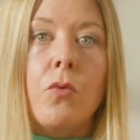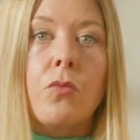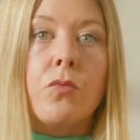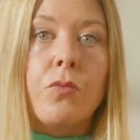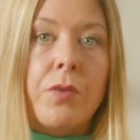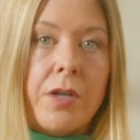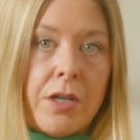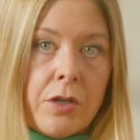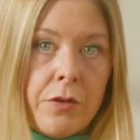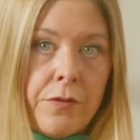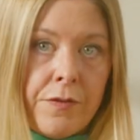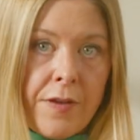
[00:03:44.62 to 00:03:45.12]

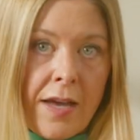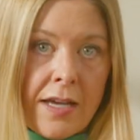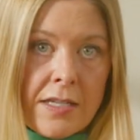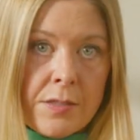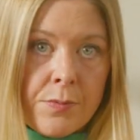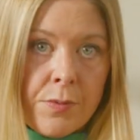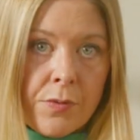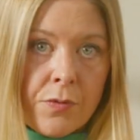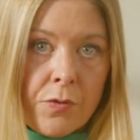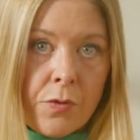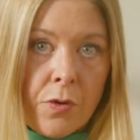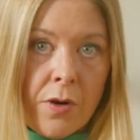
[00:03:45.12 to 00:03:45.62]
real
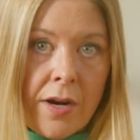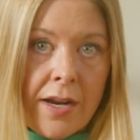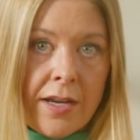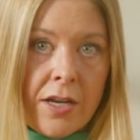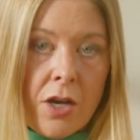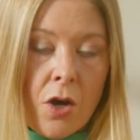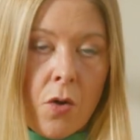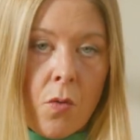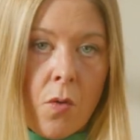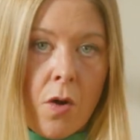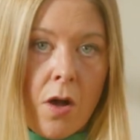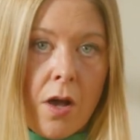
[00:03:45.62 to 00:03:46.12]
fast before I
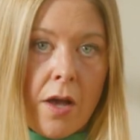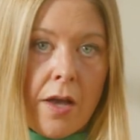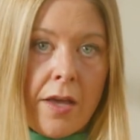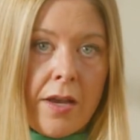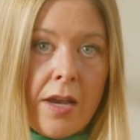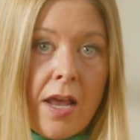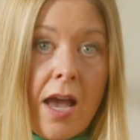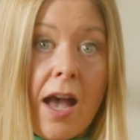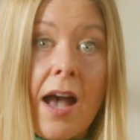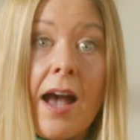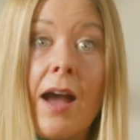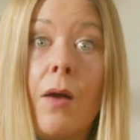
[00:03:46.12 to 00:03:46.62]
go on,